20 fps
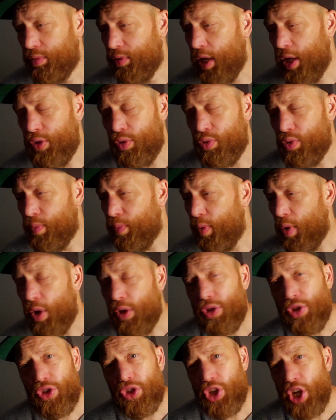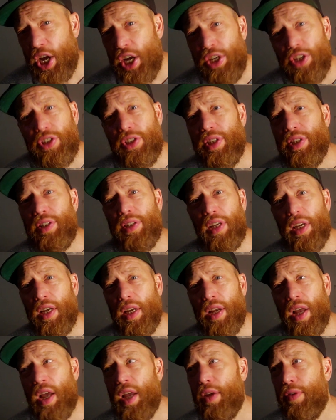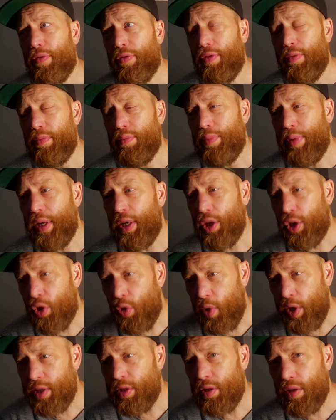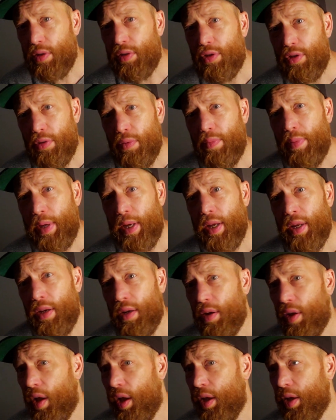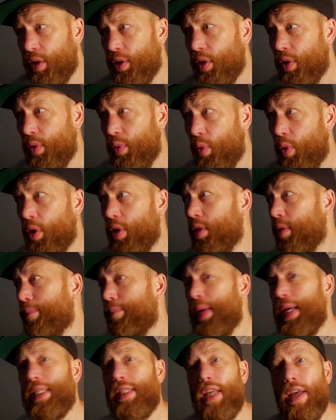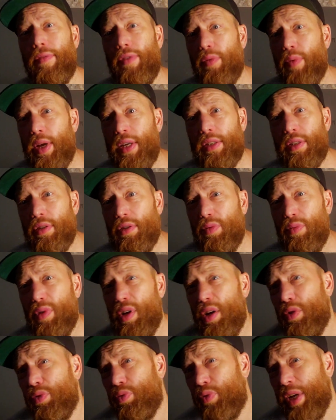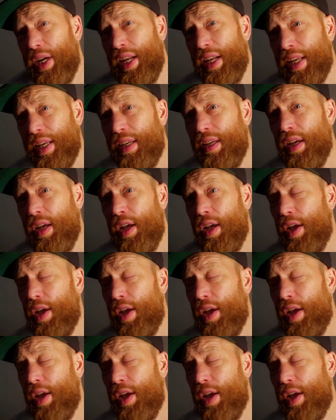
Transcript: Daniel Dubois has changed his DNA from being a quitter to being, like, you know, one of the best heavyweights in the world, really.